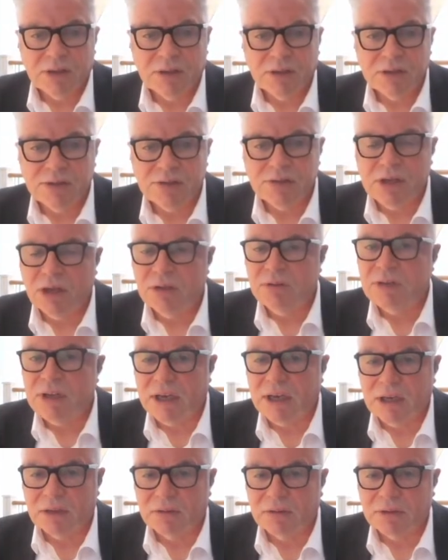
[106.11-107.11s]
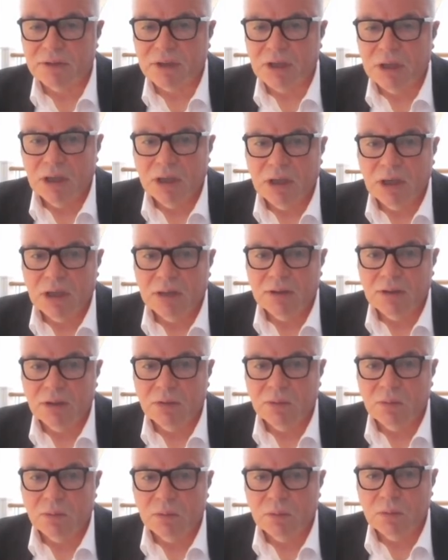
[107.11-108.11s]
there's no doubt
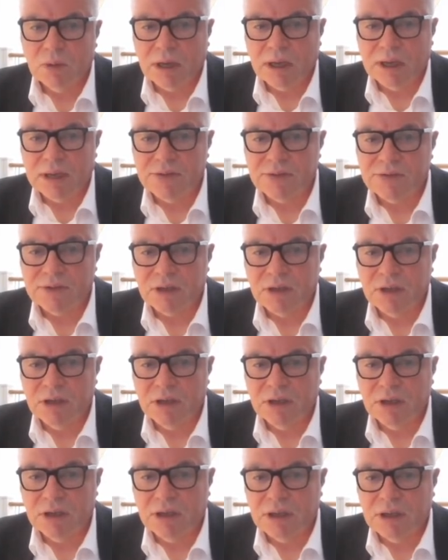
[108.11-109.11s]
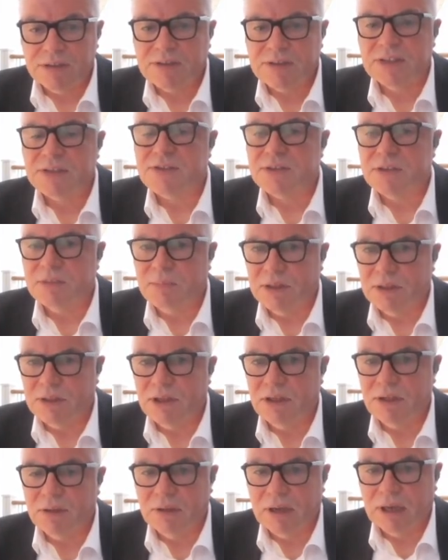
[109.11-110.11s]
that as a system in
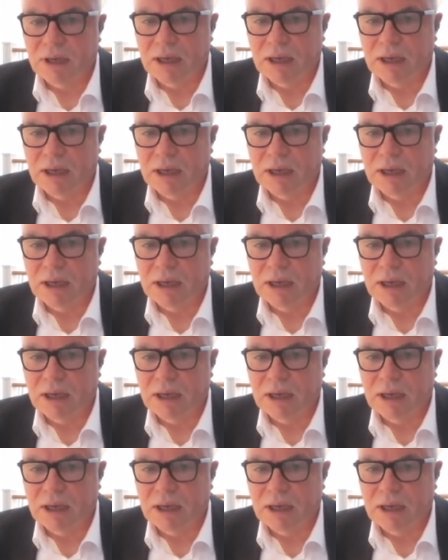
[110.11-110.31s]
the UK,